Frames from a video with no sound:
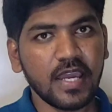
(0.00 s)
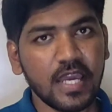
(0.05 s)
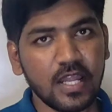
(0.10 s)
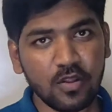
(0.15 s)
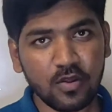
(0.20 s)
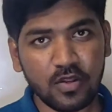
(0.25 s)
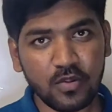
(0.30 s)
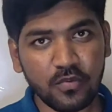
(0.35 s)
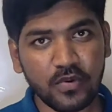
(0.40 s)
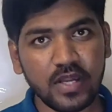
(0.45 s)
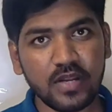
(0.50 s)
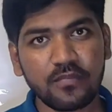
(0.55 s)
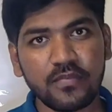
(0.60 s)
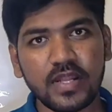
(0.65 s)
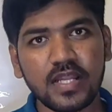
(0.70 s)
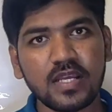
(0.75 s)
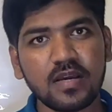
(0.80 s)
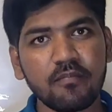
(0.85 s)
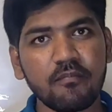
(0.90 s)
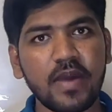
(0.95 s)
Hello everyone,
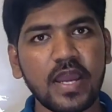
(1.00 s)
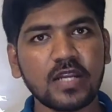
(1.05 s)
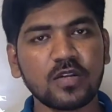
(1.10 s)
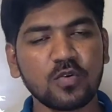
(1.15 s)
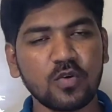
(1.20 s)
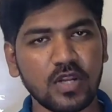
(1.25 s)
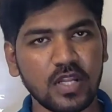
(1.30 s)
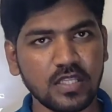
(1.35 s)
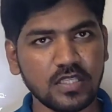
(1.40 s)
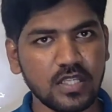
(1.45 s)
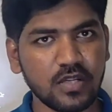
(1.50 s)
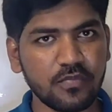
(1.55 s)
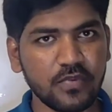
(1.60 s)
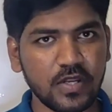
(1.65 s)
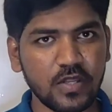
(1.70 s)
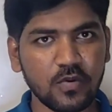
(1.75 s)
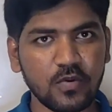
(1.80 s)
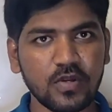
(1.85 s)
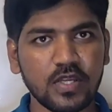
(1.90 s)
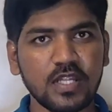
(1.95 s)
welcome back to another
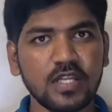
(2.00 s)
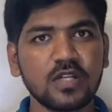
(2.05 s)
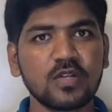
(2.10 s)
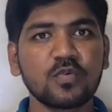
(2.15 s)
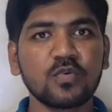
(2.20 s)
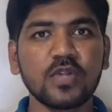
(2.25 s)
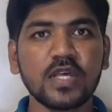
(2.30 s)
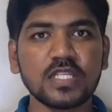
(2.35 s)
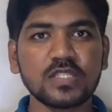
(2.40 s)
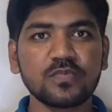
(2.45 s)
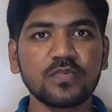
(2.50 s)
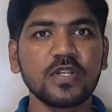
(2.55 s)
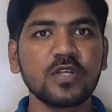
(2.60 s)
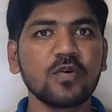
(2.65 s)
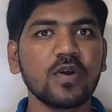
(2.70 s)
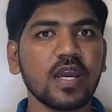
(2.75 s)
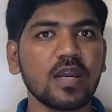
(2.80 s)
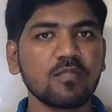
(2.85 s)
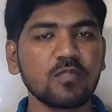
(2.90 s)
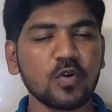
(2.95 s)
video. In today's
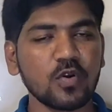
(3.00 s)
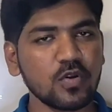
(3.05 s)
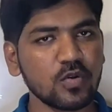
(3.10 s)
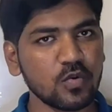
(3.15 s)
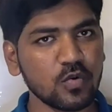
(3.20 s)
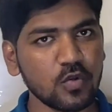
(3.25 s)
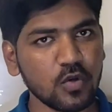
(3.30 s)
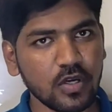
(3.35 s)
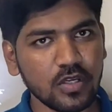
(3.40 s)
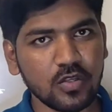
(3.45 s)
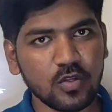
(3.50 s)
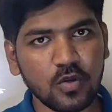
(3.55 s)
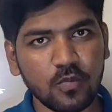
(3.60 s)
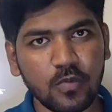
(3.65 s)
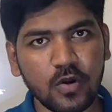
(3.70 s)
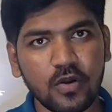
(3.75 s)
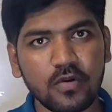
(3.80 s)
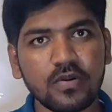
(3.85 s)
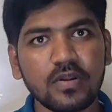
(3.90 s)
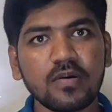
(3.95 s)
video I am going to talk
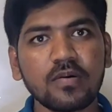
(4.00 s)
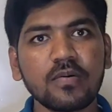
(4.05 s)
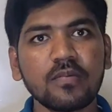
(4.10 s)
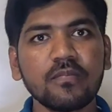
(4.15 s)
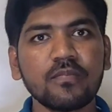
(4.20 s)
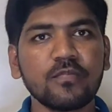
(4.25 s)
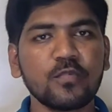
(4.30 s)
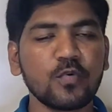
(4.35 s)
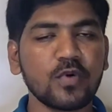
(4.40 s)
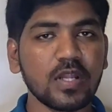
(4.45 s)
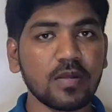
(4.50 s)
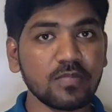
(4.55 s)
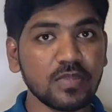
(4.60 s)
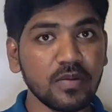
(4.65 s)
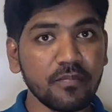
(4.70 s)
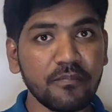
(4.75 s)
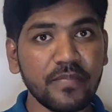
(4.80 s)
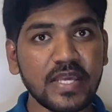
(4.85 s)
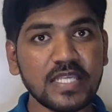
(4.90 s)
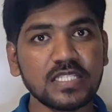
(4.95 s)
about one of
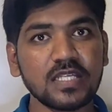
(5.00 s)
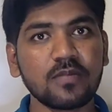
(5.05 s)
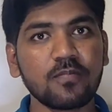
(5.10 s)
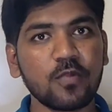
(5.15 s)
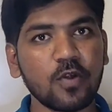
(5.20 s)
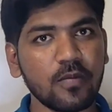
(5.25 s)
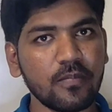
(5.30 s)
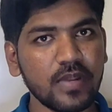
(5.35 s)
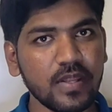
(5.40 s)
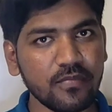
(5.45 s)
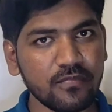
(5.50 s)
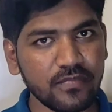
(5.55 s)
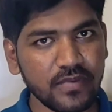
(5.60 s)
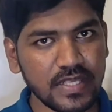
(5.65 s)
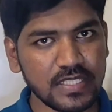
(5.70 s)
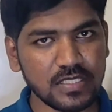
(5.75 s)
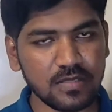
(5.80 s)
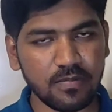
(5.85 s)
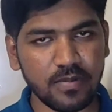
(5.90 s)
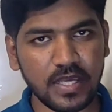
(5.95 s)
the major problems
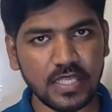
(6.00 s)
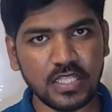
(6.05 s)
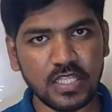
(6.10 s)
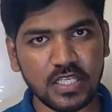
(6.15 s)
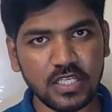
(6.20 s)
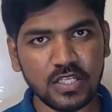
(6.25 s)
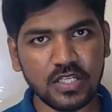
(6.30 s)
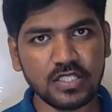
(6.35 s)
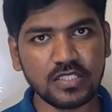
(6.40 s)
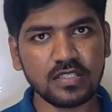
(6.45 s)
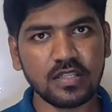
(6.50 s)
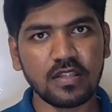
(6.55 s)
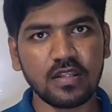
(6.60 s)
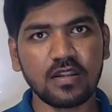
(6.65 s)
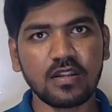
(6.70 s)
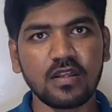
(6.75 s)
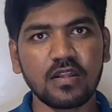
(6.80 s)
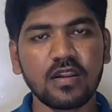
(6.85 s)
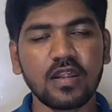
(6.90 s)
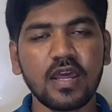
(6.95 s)
faced by the English
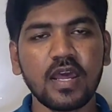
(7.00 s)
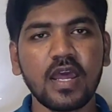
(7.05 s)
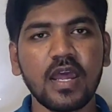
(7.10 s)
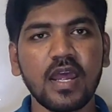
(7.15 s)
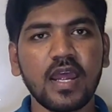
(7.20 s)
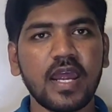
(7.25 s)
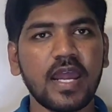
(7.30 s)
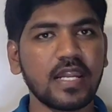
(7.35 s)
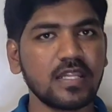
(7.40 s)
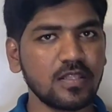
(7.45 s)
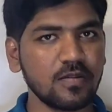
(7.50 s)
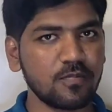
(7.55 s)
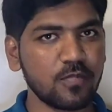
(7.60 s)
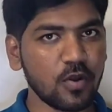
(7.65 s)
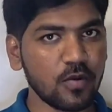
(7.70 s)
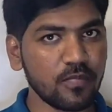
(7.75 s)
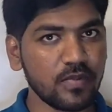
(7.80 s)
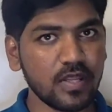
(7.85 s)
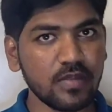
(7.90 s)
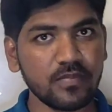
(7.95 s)
learner, and the
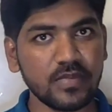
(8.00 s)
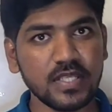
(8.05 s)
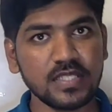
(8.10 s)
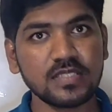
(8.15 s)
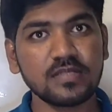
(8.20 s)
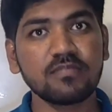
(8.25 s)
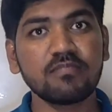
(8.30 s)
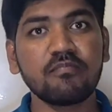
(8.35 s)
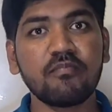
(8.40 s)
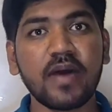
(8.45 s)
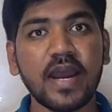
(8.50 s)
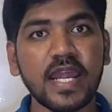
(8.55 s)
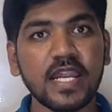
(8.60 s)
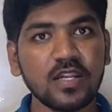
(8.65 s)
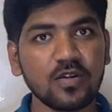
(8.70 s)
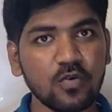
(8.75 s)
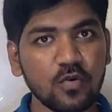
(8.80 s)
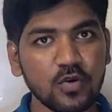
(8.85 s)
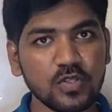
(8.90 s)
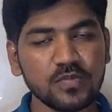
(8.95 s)
problem is
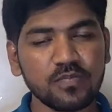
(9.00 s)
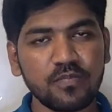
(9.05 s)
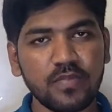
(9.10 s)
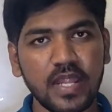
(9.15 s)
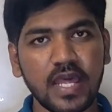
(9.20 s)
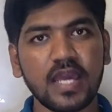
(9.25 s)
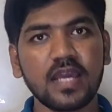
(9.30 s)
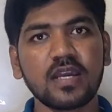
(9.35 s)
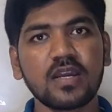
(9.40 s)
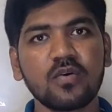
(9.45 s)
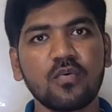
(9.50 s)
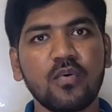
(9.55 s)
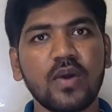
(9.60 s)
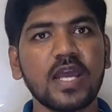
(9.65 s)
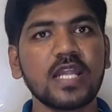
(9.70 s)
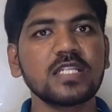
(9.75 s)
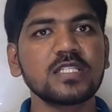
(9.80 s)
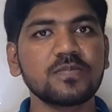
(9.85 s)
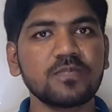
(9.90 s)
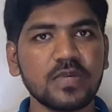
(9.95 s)
mind goes blank
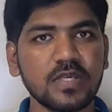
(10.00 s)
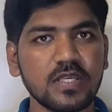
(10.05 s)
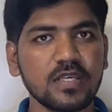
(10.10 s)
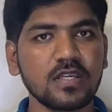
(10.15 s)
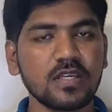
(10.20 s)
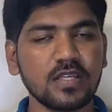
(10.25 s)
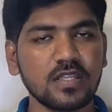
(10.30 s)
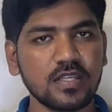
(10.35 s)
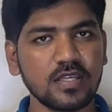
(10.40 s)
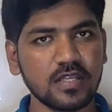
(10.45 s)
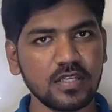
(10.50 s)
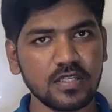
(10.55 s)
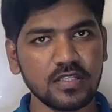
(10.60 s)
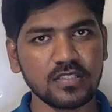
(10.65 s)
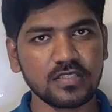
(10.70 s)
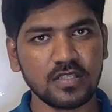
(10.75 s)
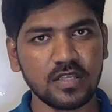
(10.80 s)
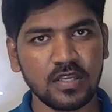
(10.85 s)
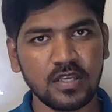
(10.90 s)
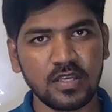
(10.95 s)
while speaking in English.